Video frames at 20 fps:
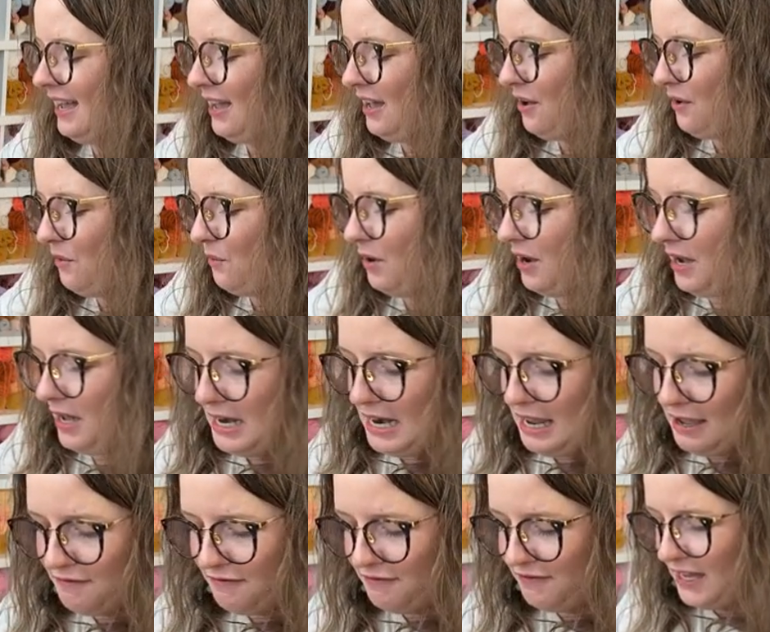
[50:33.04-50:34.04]
one
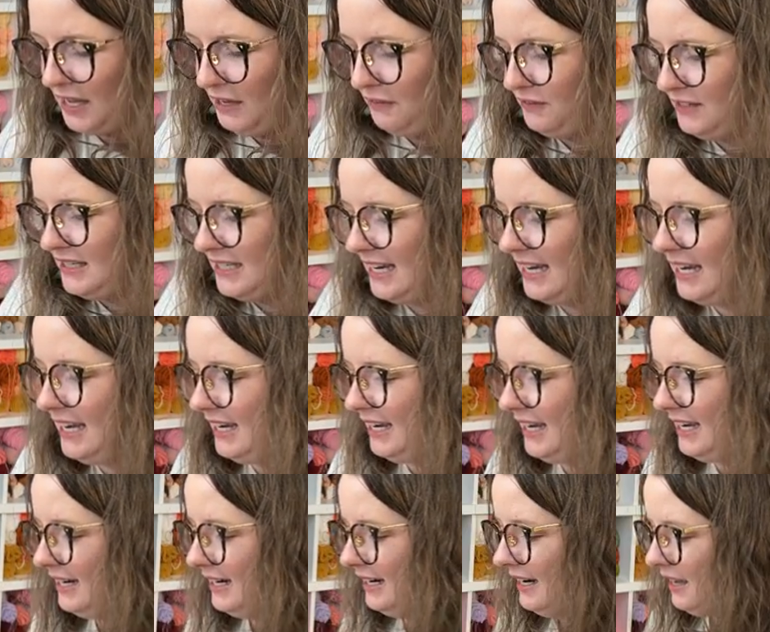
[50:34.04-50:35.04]

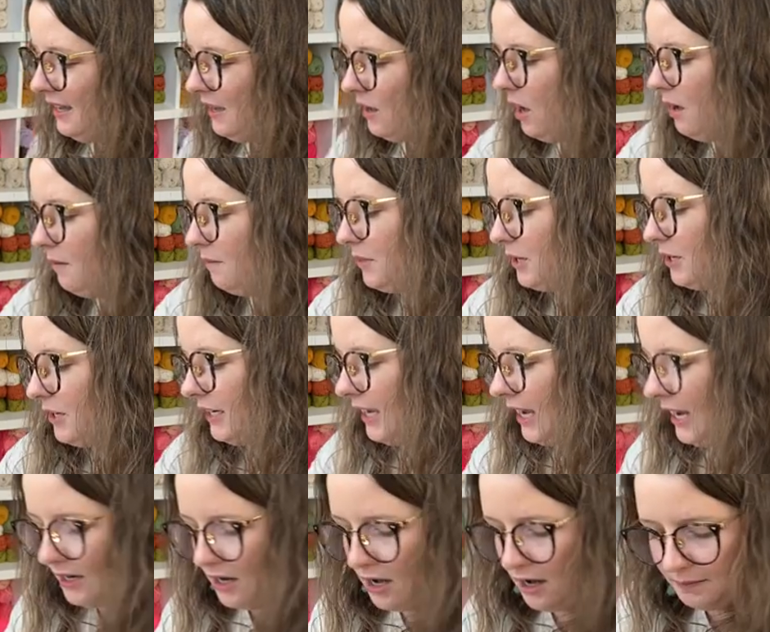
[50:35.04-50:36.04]
fifteen. Oh,
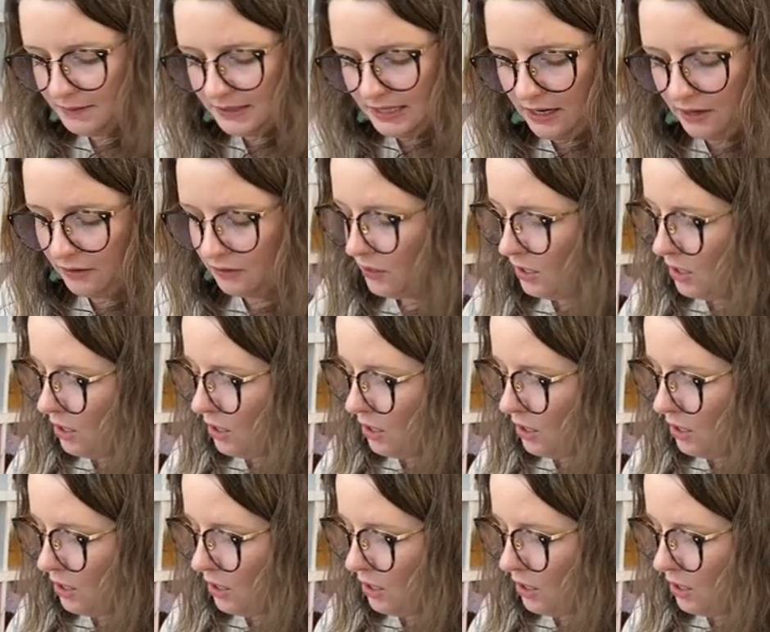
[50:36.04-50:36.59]
thirty-eight hopped out.